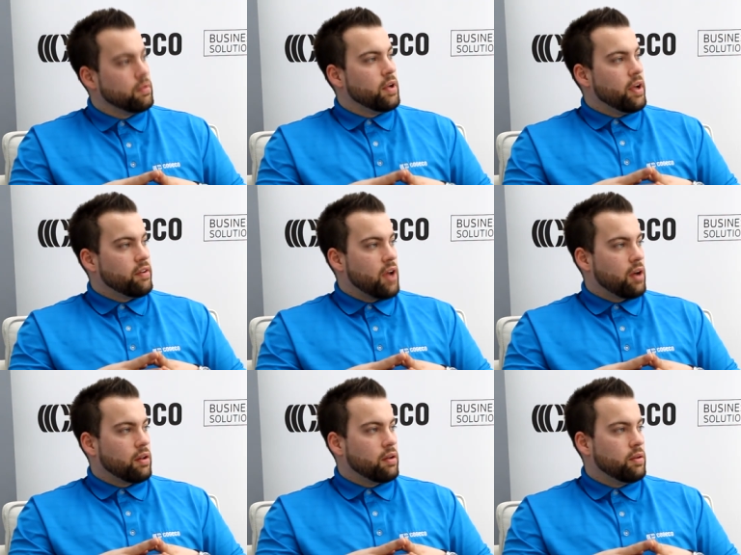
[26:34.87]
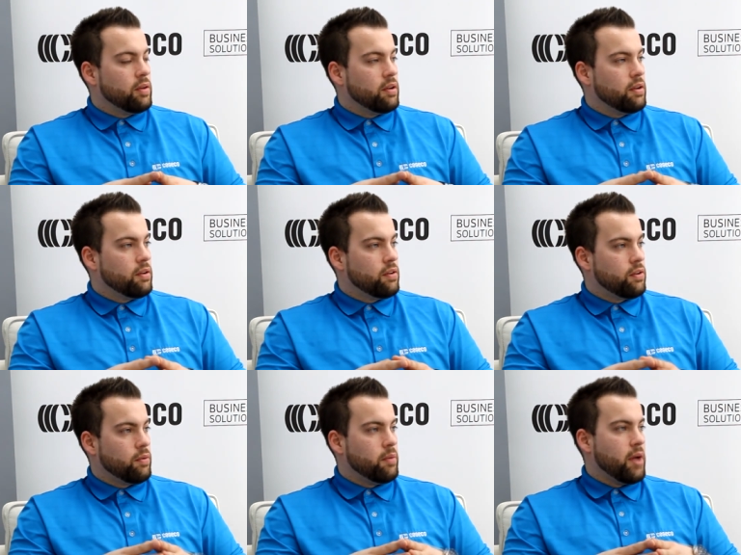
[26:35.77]
Exactly. Great, great. So
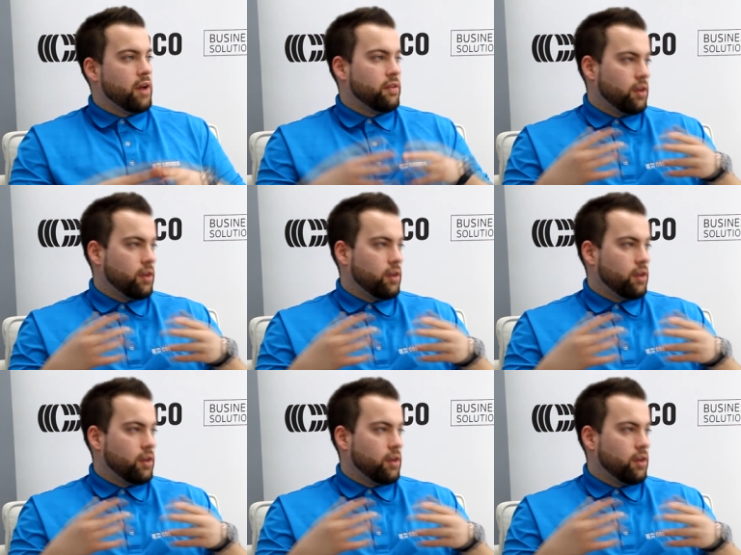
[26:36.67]
we manage the